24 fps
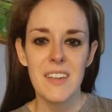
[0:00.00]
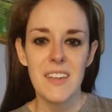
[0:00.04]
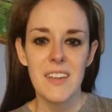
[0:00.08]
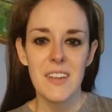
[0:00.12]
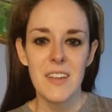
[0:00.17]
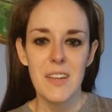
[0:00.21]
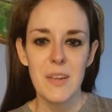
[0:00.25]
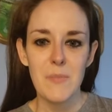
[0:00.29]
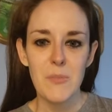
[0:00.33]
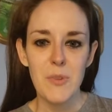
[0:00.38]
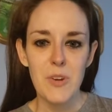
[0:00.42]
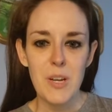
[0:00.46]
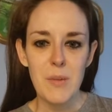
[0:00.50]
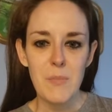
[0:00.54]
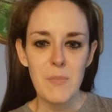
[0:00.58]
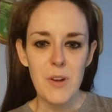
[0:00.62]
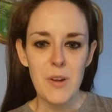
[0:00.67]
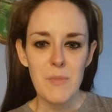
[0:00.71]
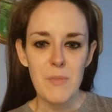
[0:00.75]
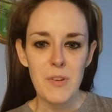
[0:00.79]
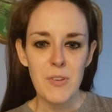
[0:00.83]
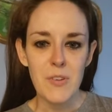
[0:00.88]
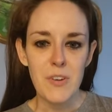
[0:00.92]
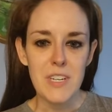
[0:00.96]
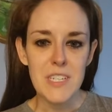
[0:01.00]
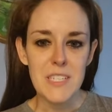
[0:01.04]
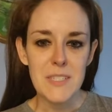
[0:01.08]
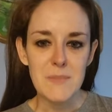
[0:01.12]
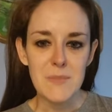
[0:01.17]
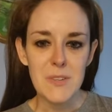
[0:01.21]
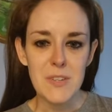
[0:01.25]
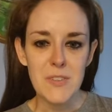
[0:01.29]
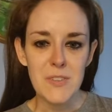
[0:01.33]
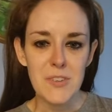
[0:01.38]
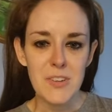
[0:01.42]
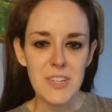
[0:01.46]
Good morning, Barb and Chris
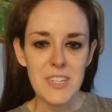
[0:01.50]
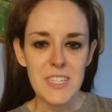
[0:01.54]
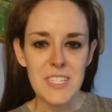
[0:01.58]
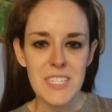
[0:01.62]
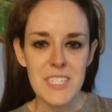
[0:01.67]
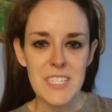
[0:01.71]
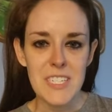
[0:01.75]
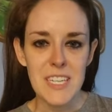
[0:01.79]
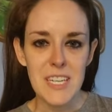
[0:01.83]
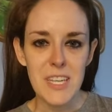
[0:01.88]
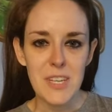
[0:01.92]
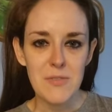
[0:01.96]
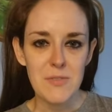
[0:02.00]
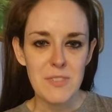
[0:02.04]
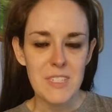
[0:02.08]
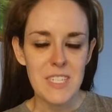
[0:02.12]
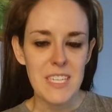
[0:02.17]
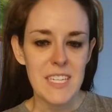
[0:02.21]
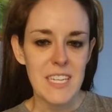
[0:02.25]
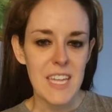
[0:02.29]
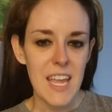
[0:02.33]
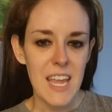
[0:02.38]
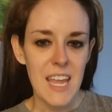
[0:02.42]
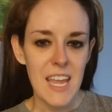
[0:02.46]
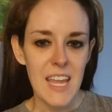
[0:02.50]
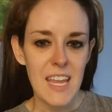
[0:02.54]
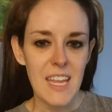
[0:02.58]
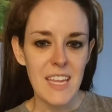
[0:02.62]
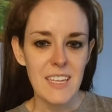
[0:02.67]
Mueller. Good to see you today.